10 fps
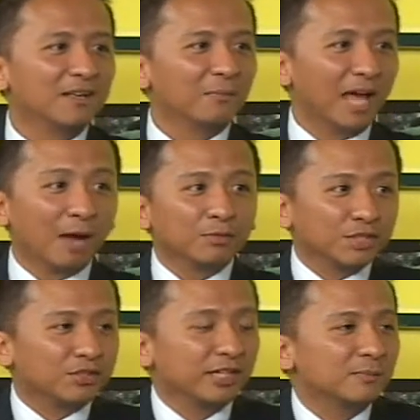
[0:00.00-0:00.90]
But I would
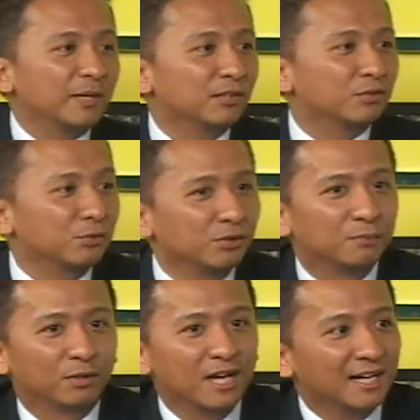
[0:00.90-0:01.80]
suggest better choose
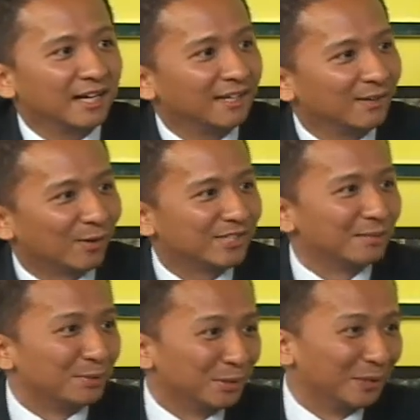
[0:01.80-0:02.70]
Boracay or Cebu.